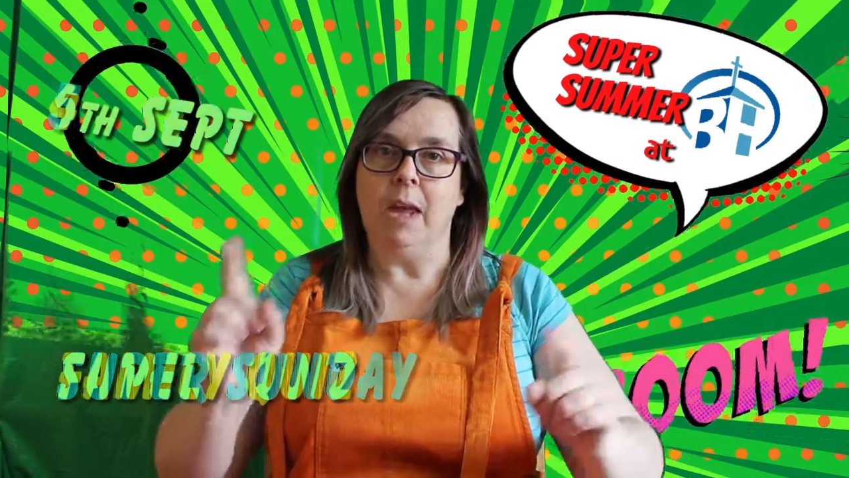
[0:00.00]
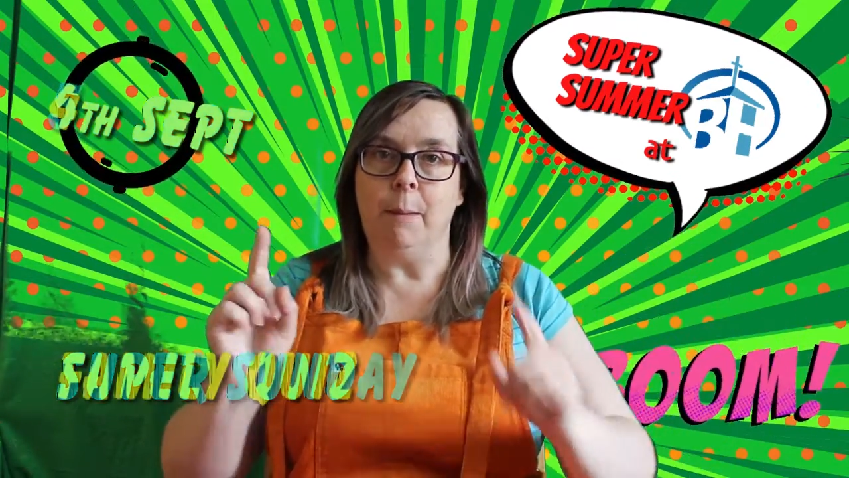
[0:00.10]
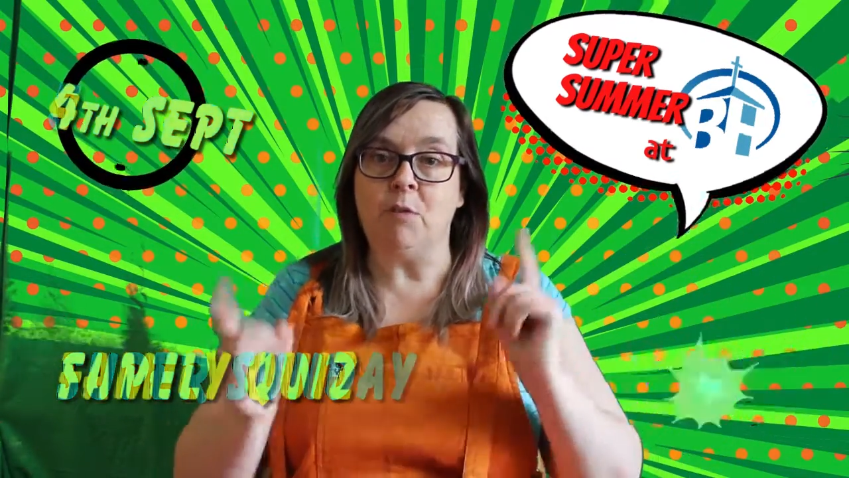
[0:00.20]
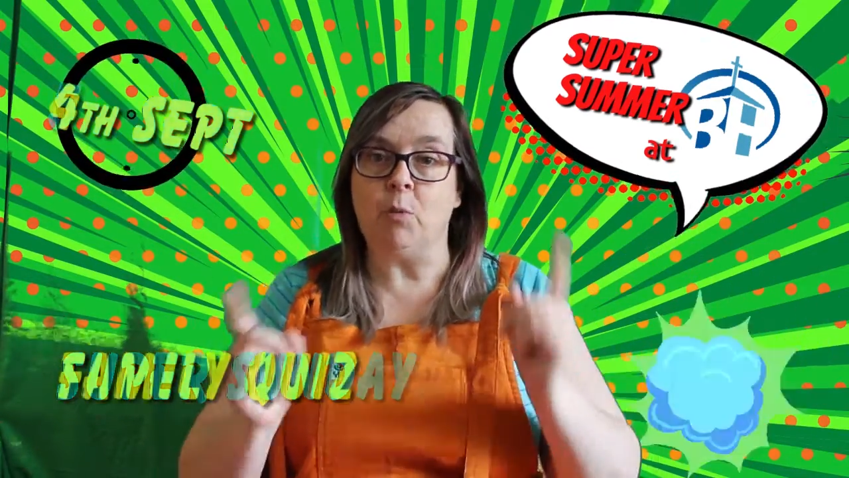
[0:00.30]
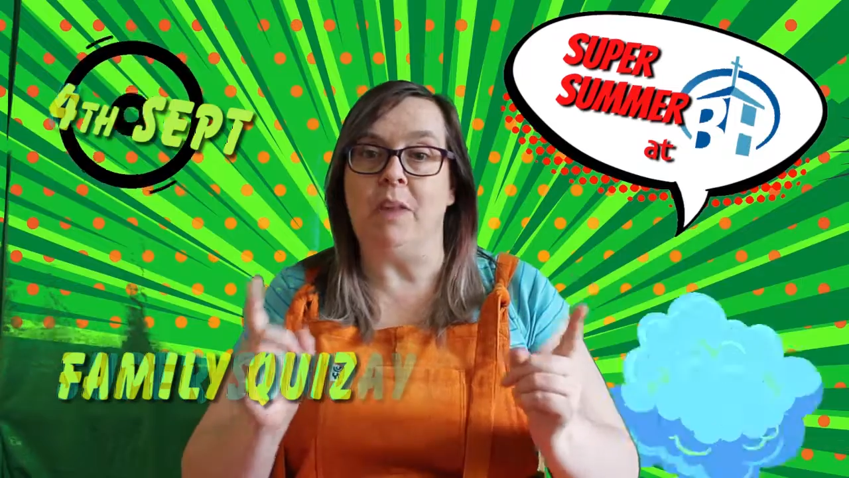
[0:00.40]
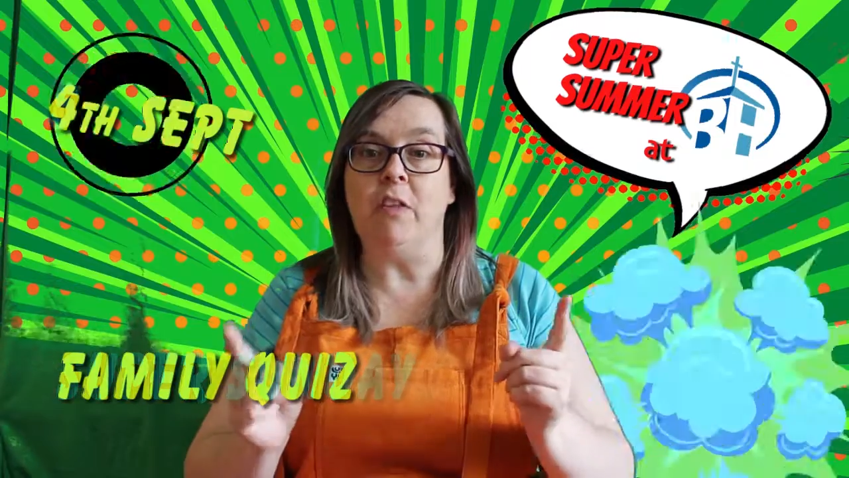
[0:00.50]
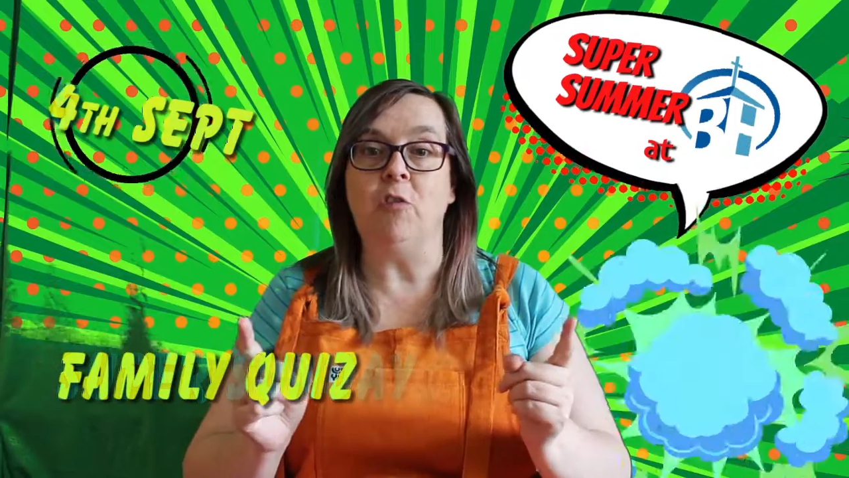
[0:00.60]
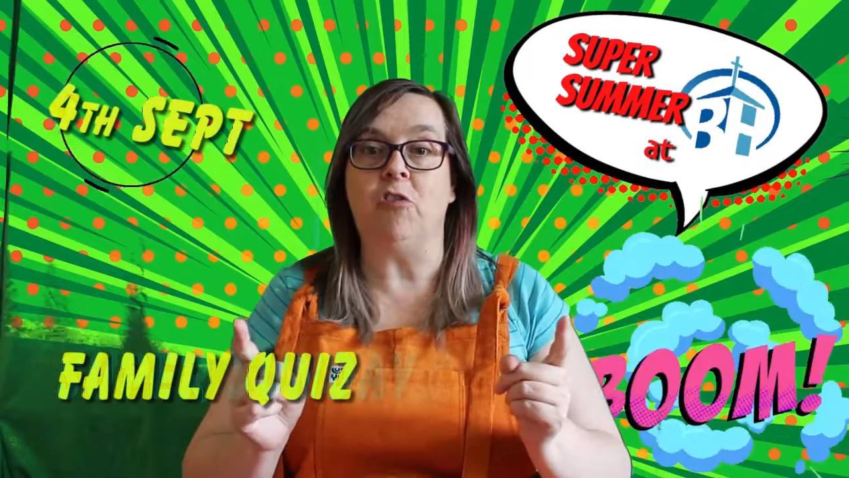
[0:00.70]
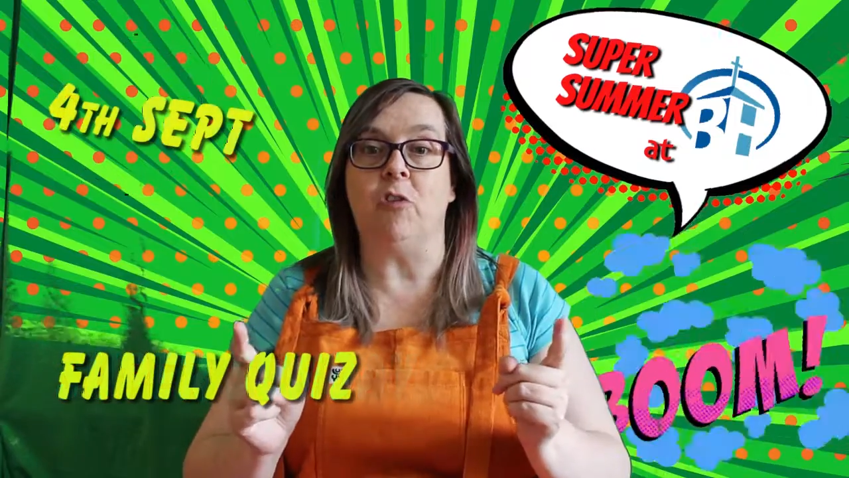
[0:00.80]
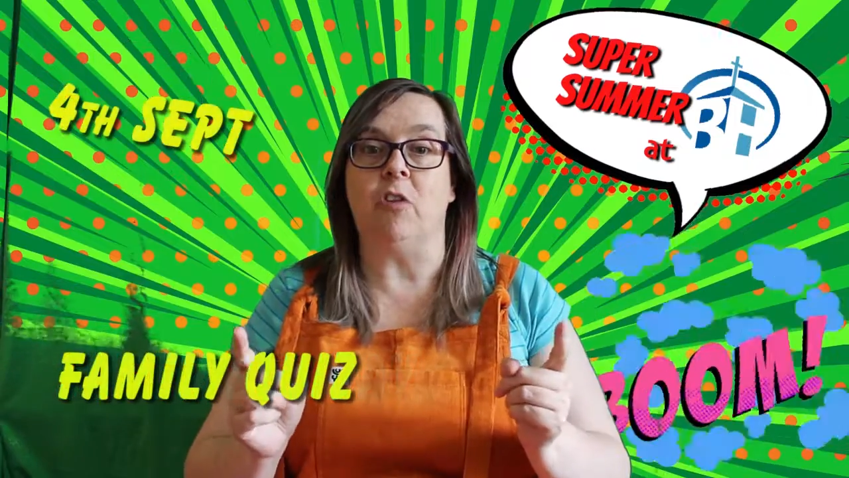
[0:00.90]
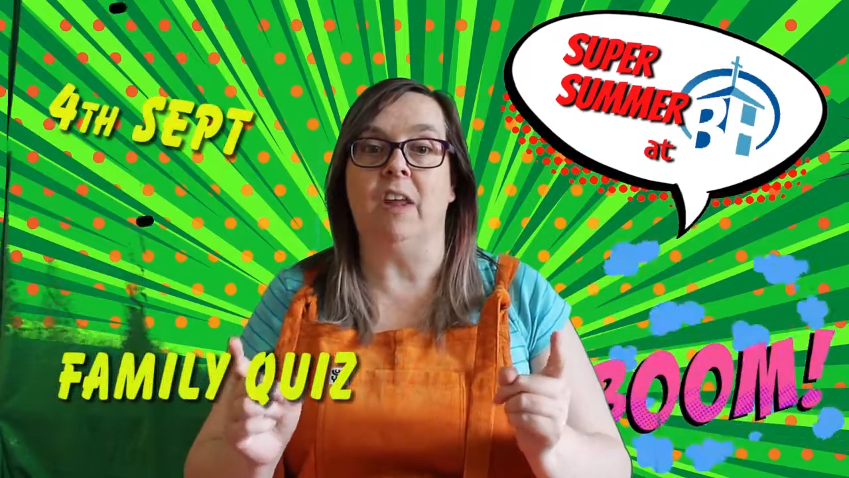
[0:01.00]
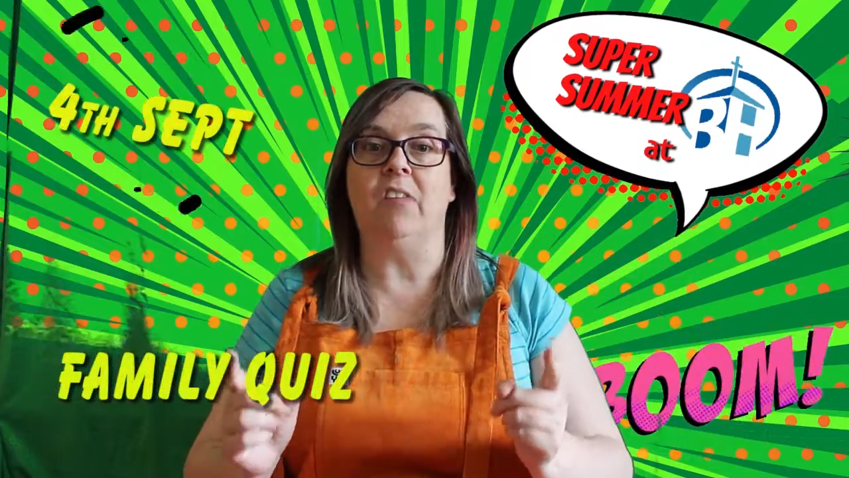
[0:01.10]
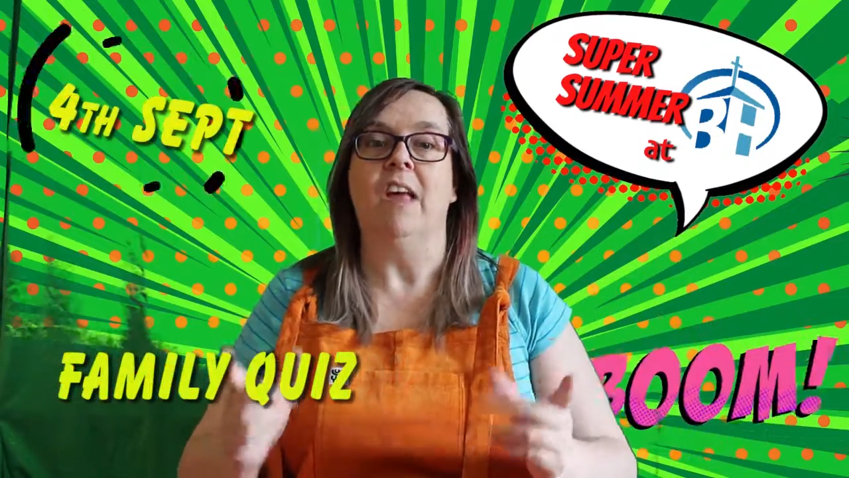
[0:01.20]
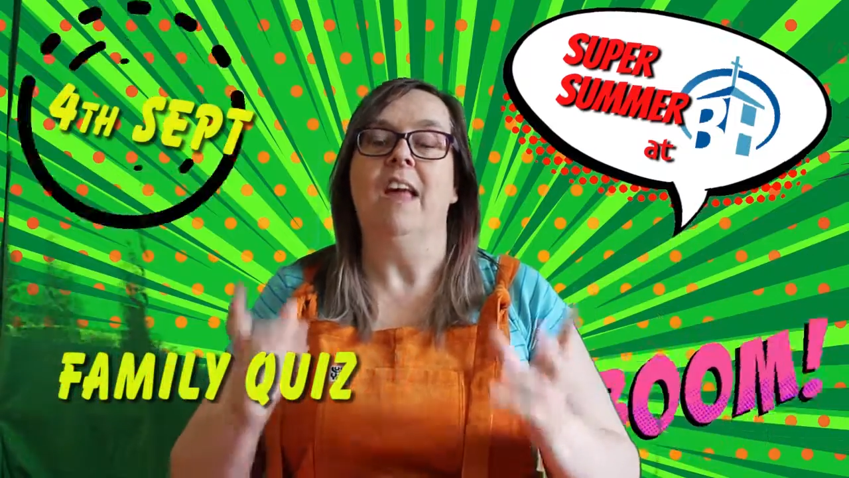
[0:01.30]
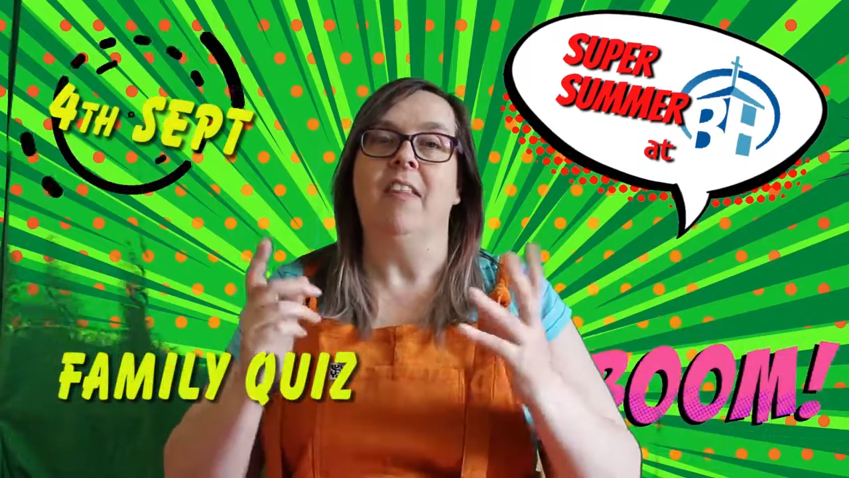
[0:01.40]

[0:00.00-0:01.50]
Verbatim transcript: In between those two things,